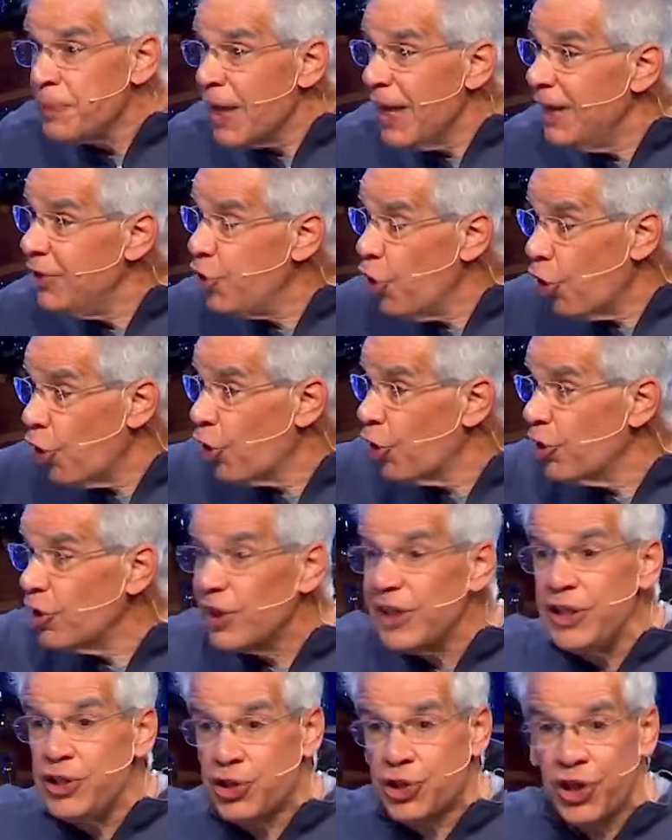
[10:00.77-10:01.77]
in the
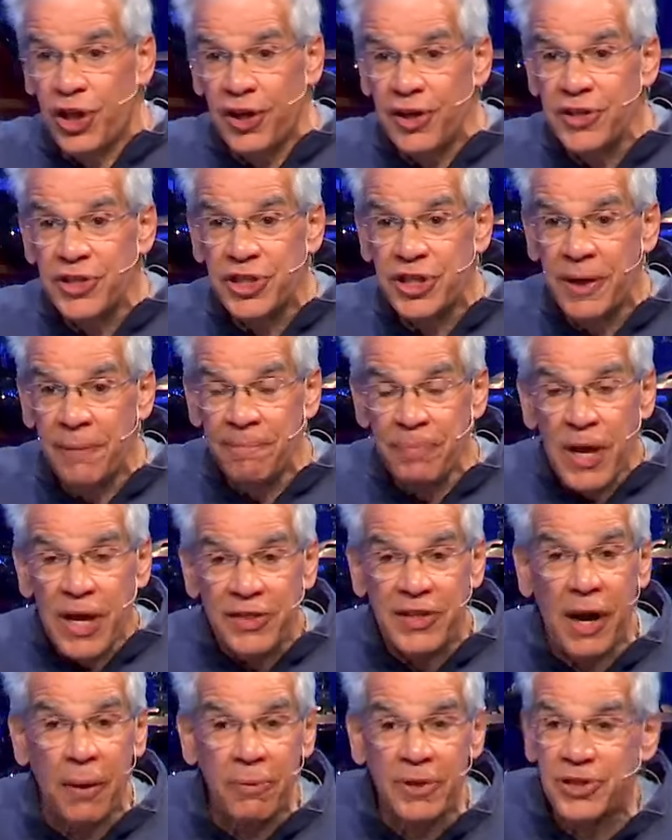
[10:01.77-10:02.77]
early church,
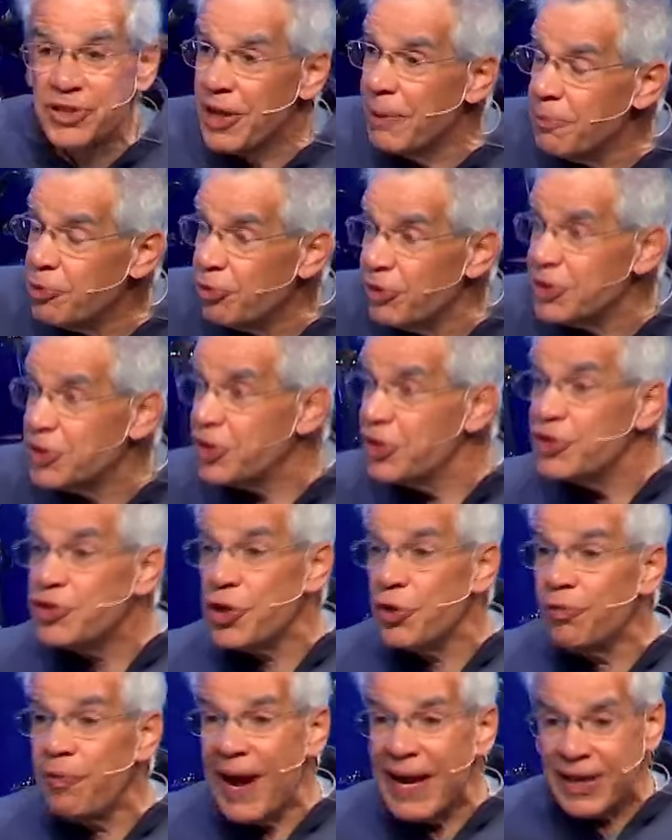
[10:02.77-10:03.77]
there were some Christians
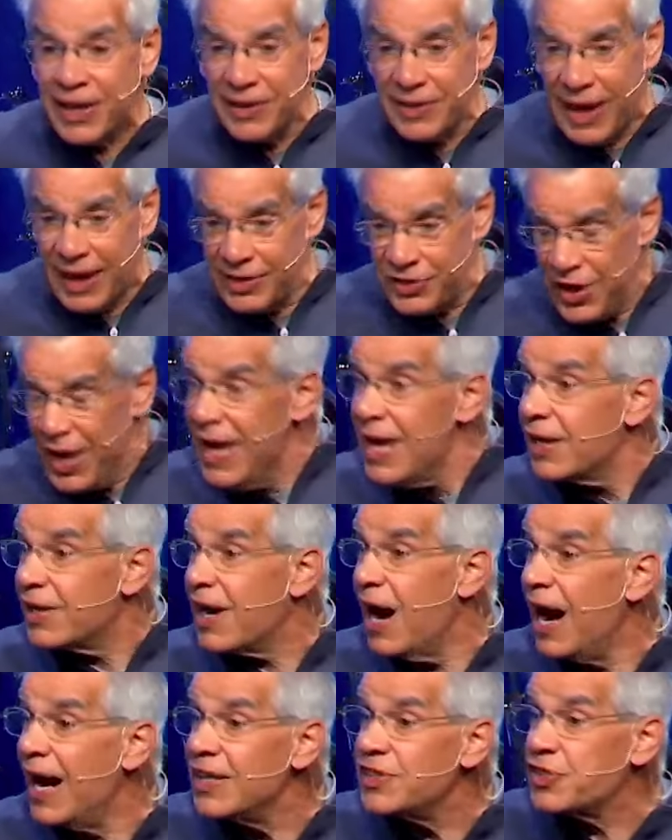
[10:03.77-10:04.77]
who recognized
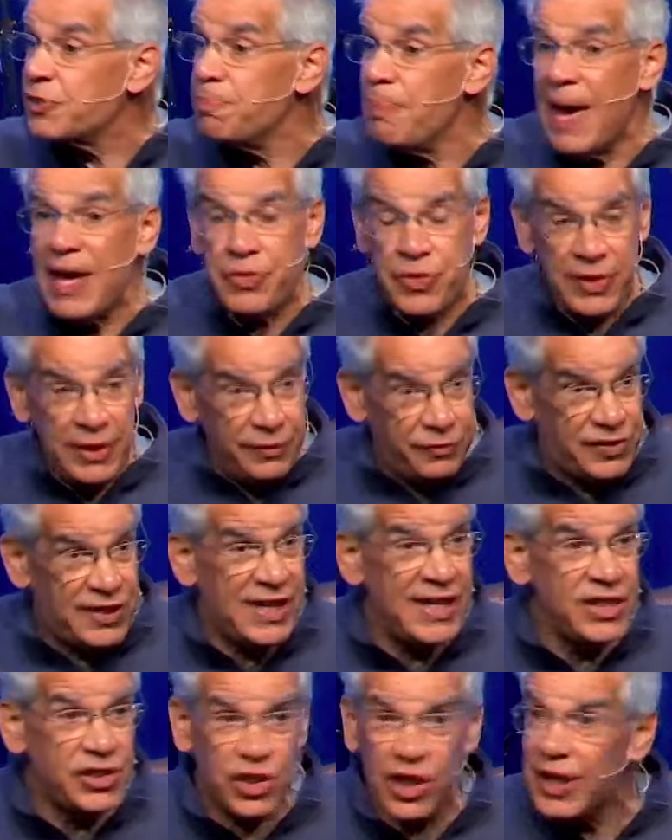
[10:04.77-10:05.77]
God's method of
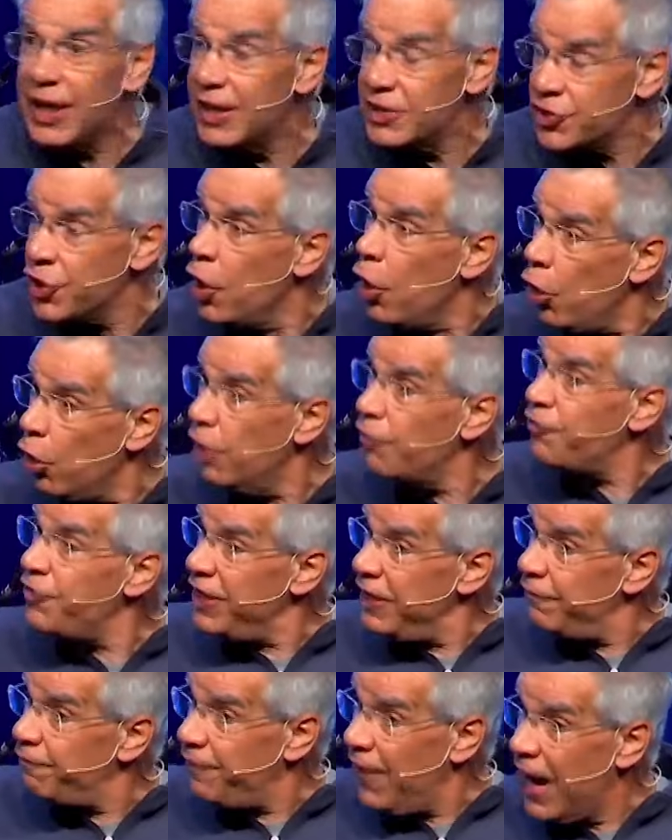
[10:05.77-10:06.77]
teaching us often
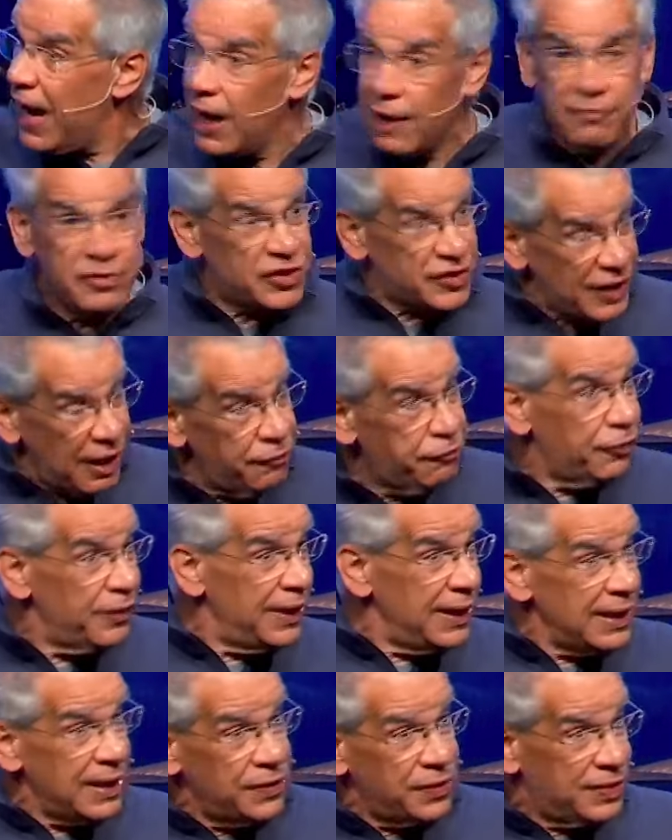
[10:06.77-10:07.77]
involves
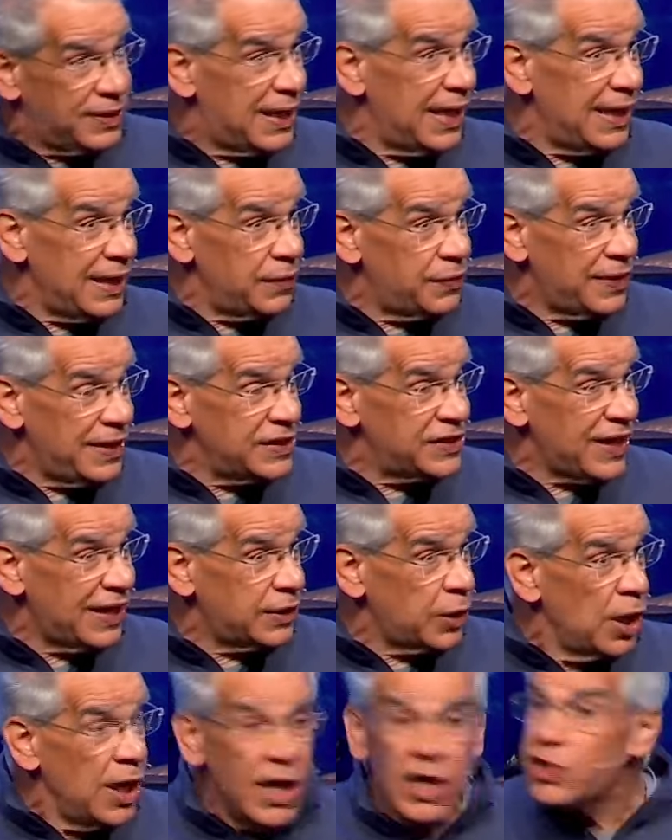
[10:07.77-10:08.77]
suffering and getting things
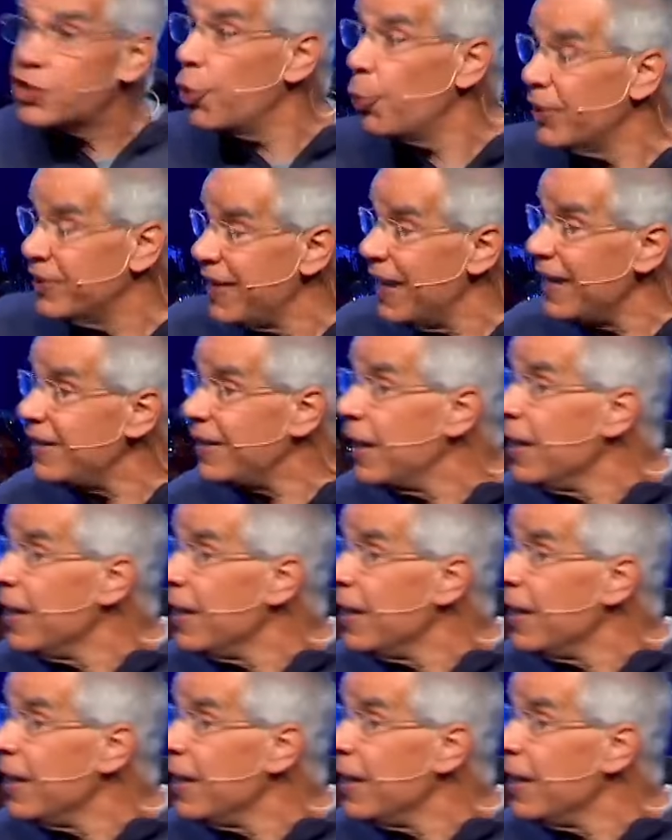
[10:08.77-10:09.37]
out there. So what they did,